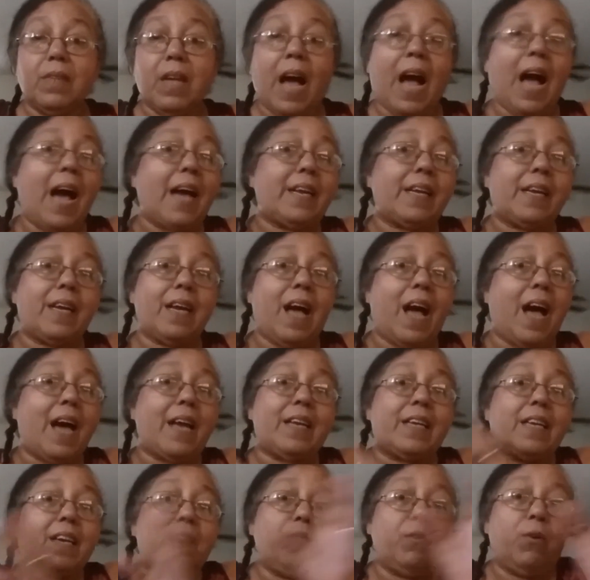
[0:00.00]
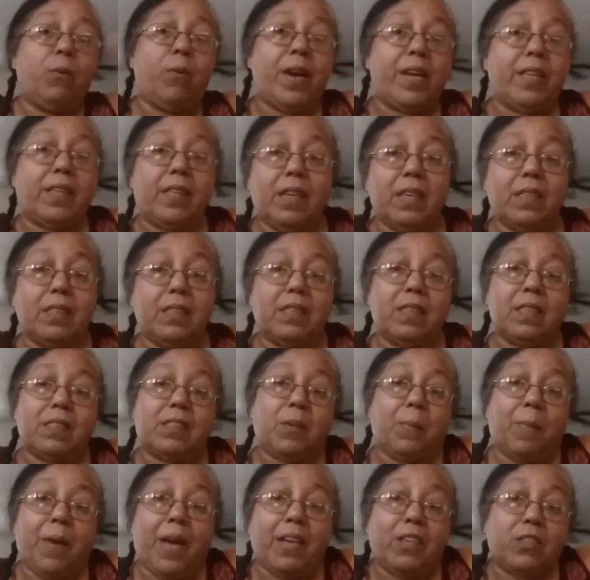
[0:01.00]
I had to give away the
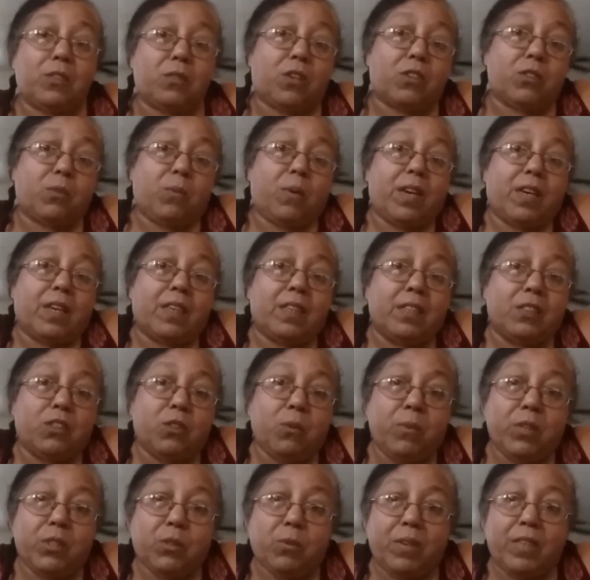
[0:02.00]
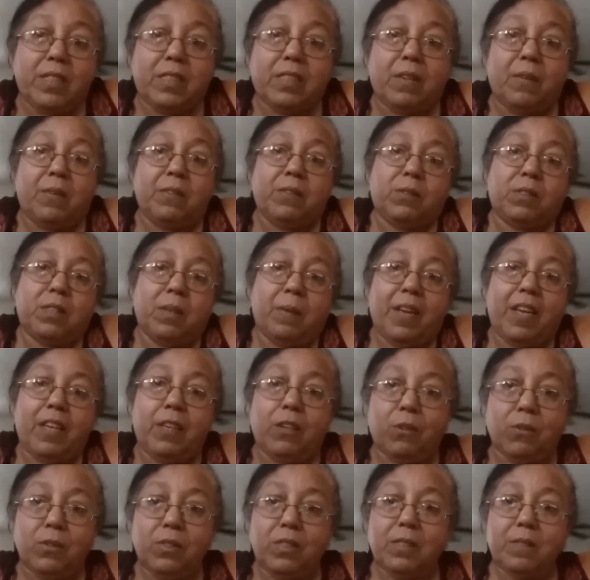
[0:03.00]
tomatoes, because what I'm going to do with 27
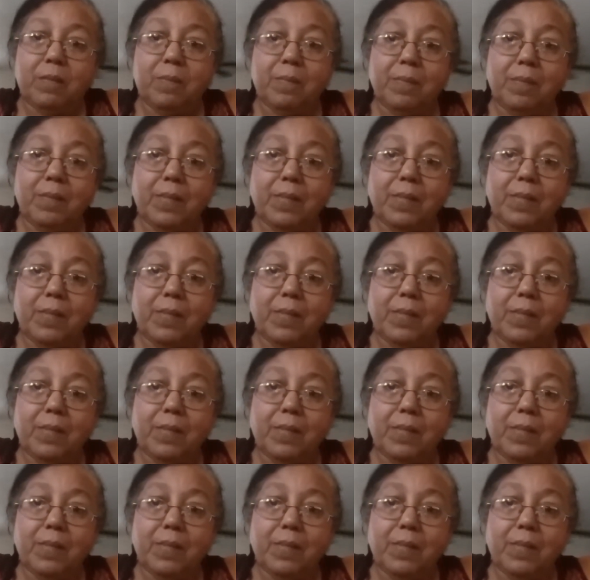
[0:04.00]
tomatoes?